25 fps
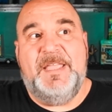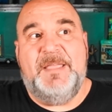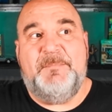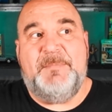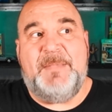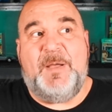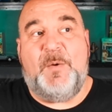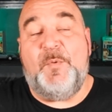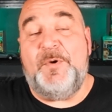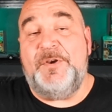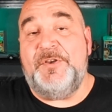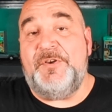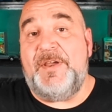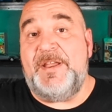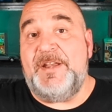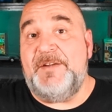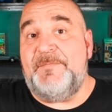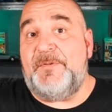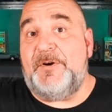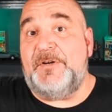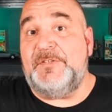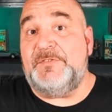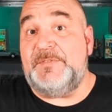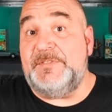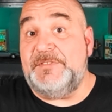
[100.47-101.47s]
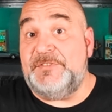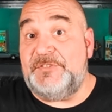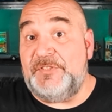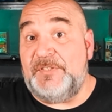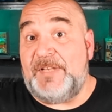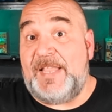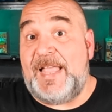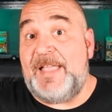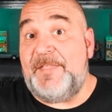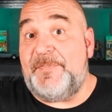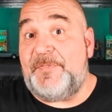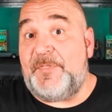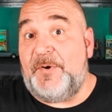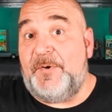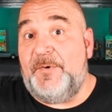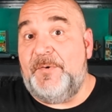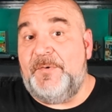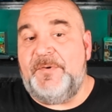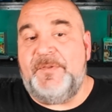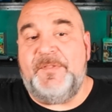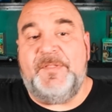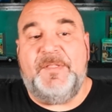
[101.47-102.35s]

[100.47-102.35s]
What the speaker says: My 1-year anniversary is July 3rd.